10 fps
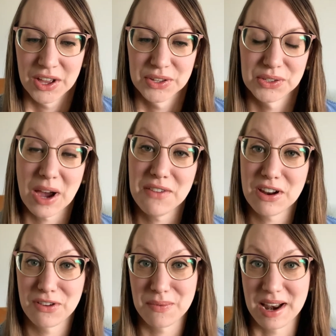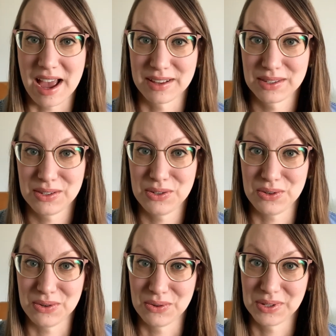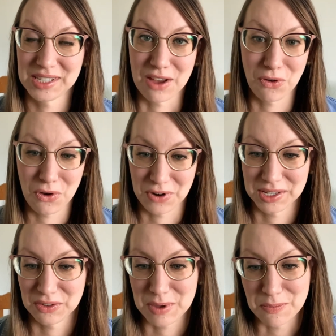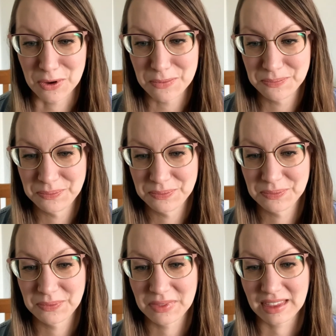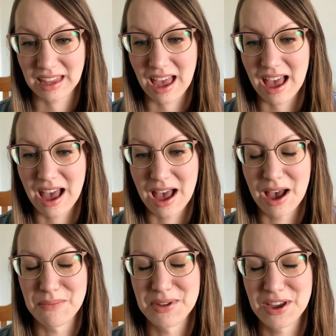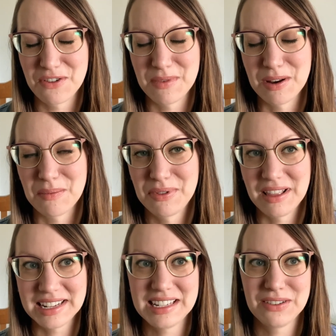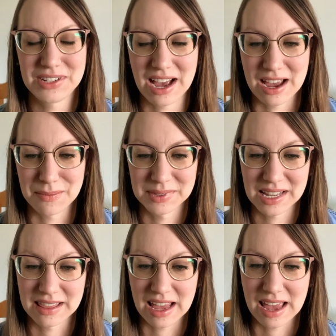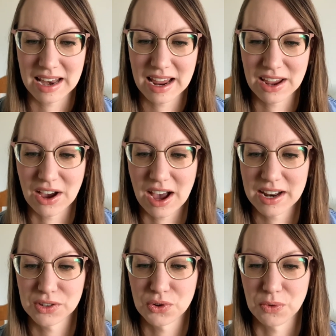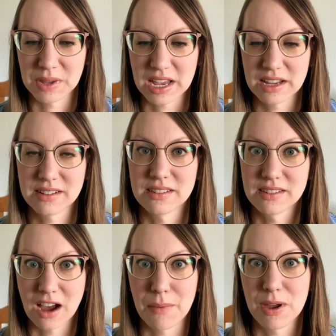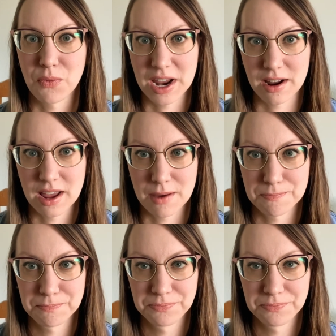So I've never been asked to save a whole race of people, but there have been plenty of times that God has told me to stop and wait on Him.